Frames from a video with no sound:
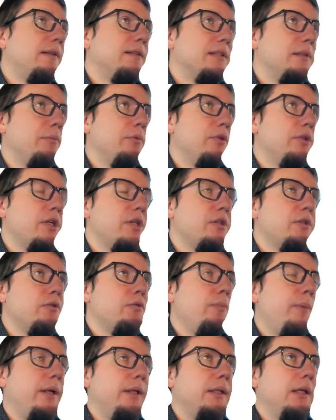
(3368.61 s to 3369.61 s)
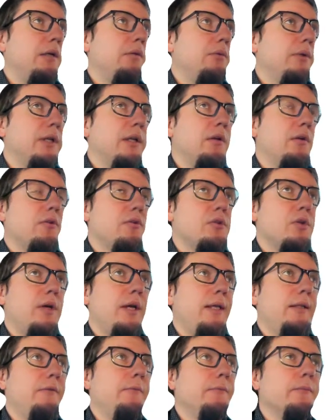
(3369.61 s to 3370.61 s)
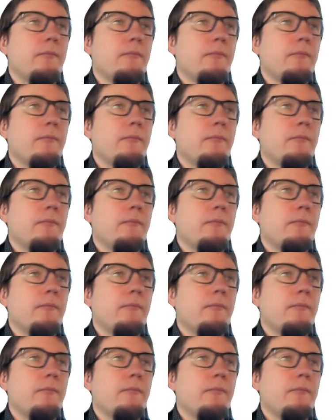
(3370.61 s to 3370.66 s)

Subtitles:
stabilization beta, we can also add.